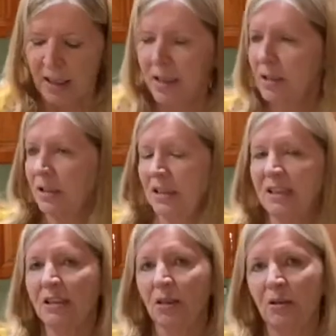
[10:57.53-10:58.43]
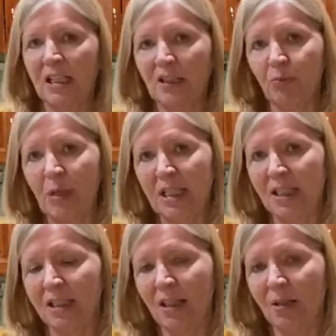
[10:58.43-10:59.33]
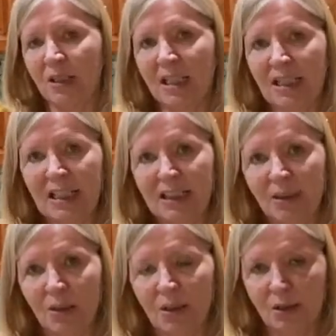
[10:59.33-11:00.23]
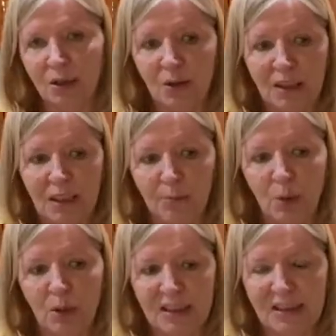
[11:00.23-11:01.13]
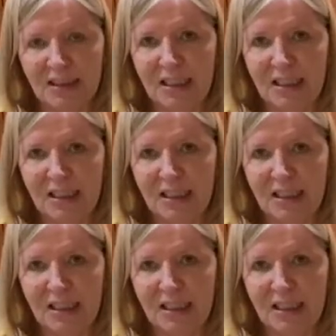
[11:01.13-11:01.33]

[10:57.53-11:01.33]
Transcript: She doesn't do a lot of baking though, and I know her 2 young boys